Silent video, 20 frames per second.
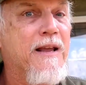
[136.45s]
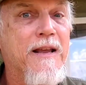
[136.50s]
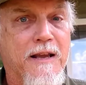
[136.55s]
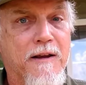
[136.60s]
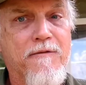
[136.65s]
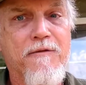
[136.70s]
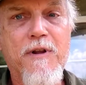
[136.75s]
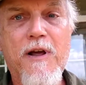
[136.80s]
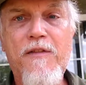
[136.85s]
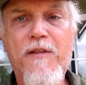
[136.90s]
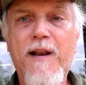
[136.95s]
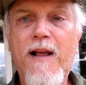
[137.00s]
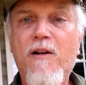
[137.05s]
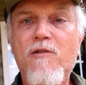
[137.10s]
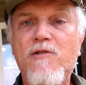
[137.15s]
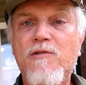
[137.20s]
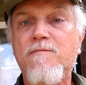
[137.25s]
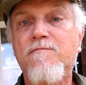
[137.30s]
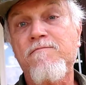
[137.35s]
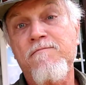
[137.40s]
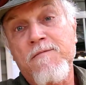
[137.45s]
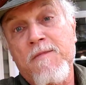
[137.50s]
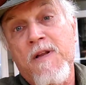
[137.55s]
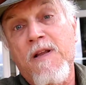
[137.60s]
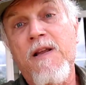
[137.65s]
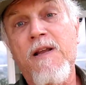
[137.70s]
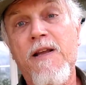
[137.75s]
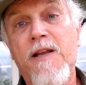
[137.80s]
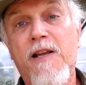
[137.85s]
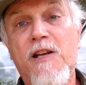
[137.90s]
If nothing else,
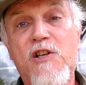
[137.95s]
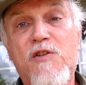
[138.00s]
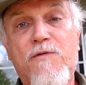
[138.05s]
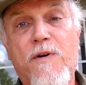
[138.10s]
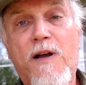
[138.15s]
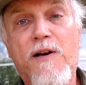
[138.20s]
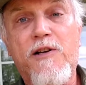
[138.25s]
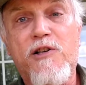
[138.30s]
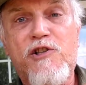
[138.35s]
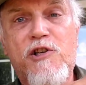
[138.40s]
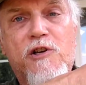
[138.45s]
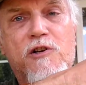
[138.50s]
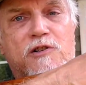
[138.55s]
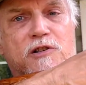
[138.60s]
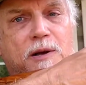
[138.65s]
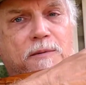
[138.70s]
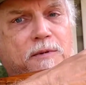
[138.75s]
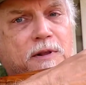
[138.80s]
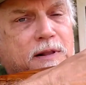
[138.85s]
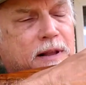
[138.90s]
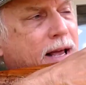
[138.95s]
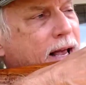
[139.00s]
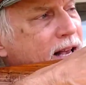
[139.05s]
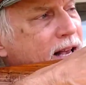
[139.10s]
it's fun to shoot something that